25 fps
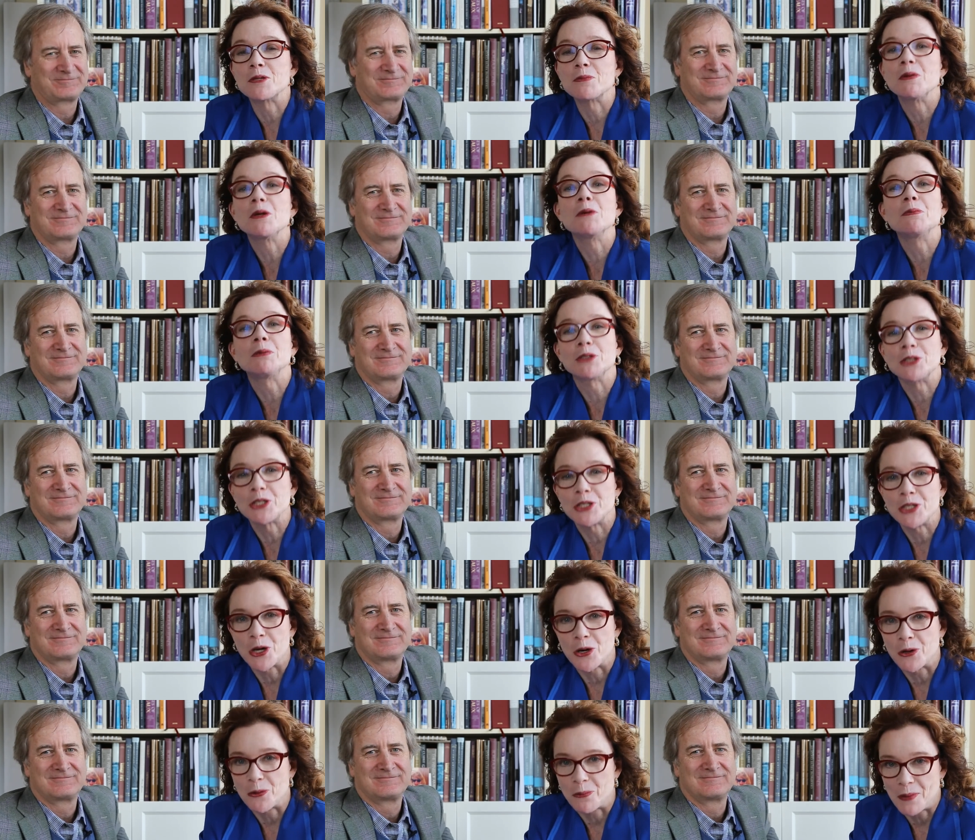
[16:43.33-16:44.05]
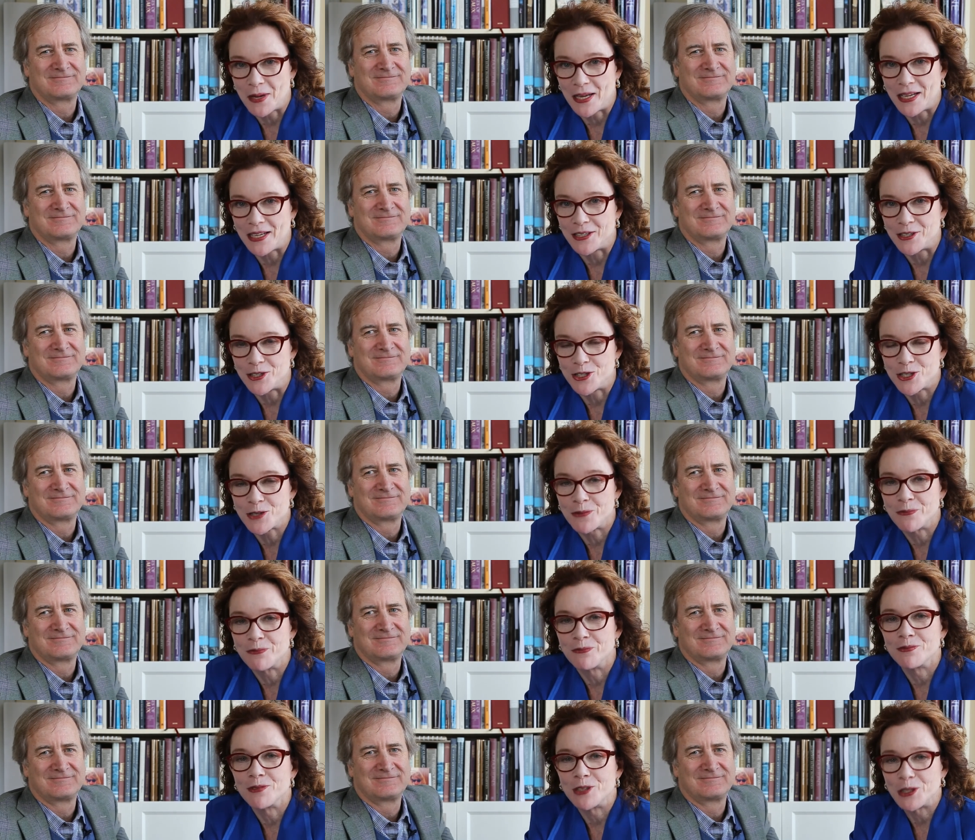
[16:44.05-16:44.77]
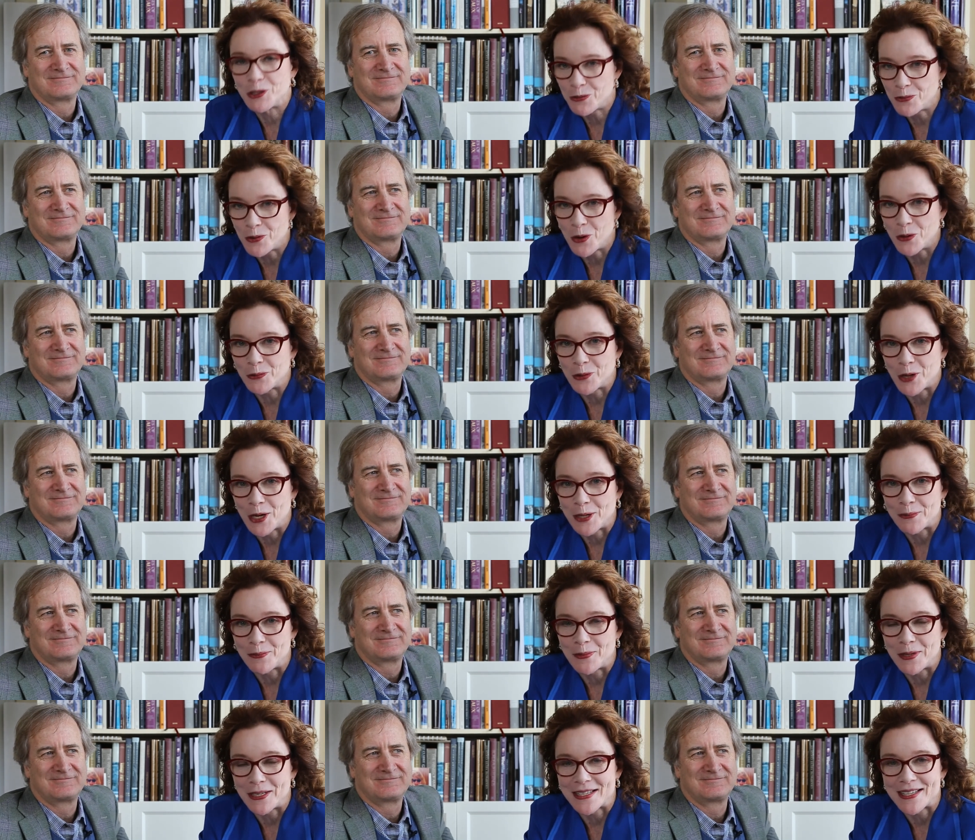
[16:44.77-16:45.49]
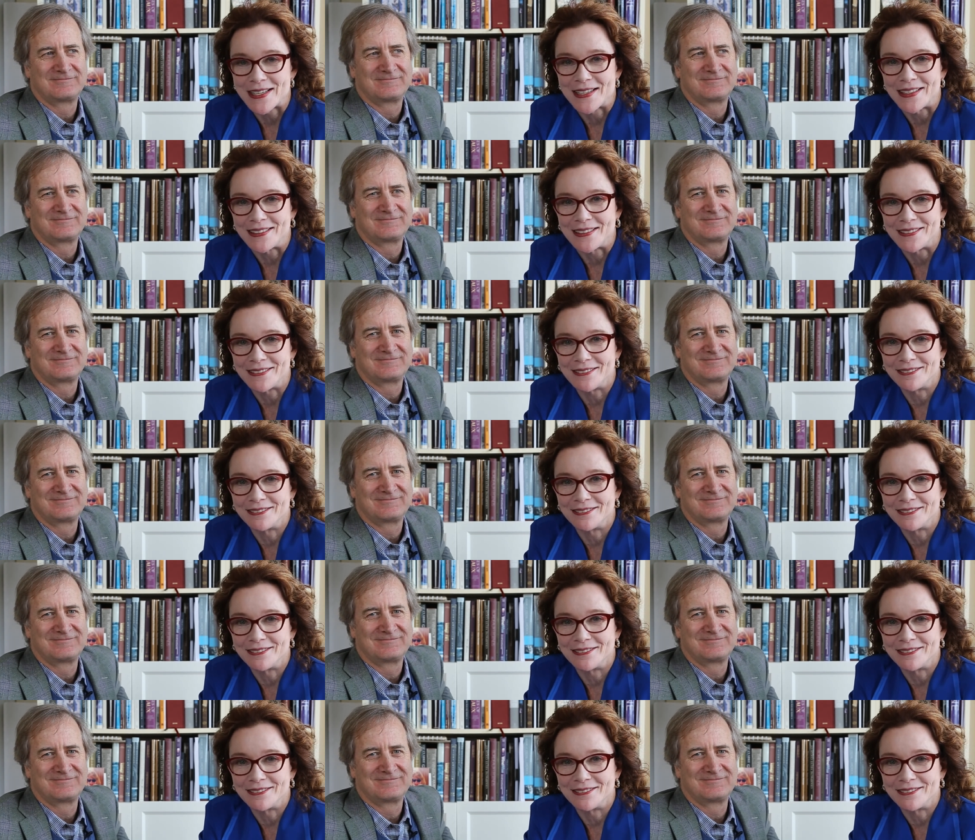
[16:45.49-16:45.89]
Speaker 1: People to Know page. You won't want to miss it.